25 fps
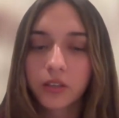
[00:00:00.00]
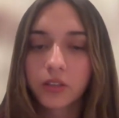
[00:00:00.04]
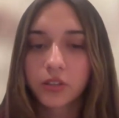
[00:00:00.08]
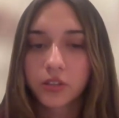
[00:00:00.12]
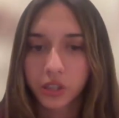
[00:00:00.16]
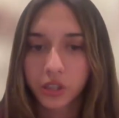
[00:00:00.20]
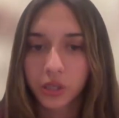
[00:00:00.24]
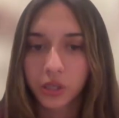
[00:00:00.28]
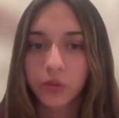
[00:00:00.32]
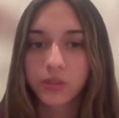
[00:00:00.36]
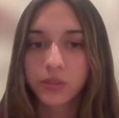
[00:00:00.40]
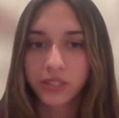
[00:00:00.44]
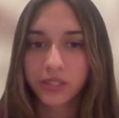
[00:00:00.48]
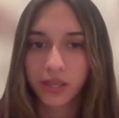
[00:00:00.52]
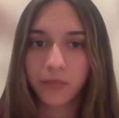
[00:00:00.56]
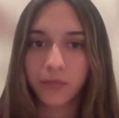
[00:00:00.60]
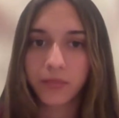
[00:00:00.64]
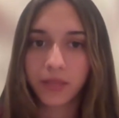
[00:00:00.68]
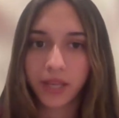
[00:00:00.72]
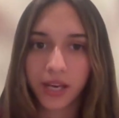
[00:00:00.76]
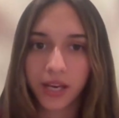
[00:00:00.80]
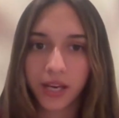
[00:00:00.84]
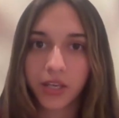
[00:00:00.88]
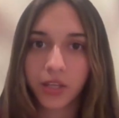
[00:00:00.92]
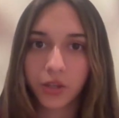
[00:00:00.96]
shows
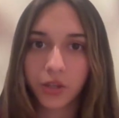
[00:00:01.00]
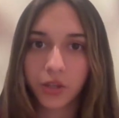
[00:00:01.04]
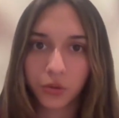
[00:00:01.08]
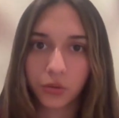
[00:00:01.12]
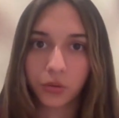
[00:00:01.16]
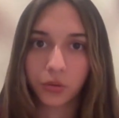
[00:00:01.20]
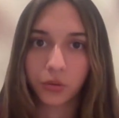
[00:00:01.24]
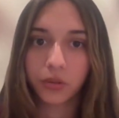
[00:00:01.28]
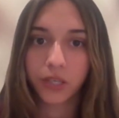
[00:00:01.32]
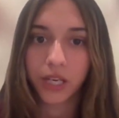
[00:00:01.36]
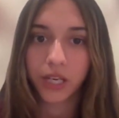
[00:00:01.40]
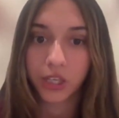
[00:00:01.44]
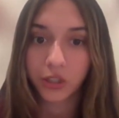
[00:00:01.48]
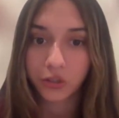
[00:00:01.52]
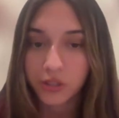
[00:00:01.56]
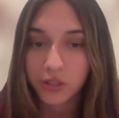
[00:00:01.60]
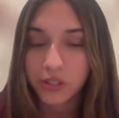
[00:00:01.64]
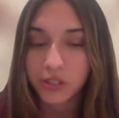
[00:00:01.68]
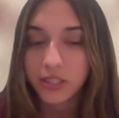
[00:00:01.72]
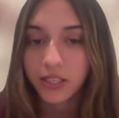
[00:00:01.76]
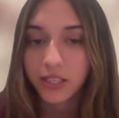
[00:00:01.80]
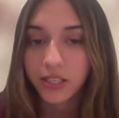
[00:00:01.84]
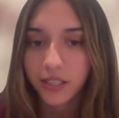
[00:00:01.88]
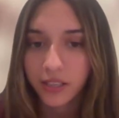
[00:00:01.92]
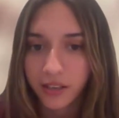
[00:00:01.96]
them that you're
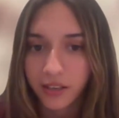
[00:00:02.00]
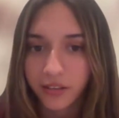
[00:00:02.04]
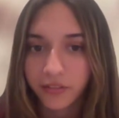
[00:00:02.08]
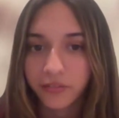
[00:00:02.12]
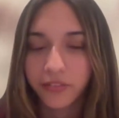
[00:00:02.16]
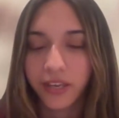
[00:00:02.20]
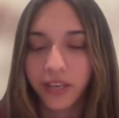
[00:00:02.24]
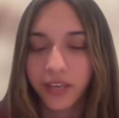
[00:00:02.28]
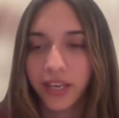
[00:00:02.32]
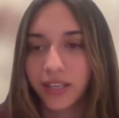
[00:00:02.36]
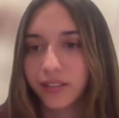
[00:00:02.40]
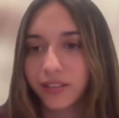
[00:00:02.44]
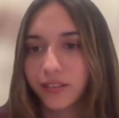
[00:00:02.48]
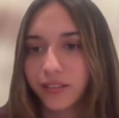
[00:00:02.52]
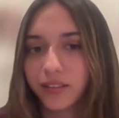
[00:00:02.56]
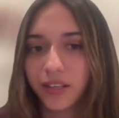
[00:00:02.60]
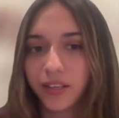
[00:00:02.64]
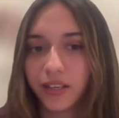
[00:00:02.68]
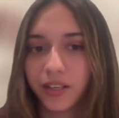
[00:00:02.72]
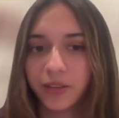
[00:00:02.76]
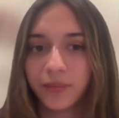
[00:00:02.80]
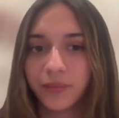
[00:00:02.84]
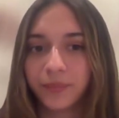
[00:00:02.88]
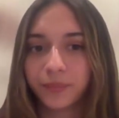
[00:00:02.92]
interested enough and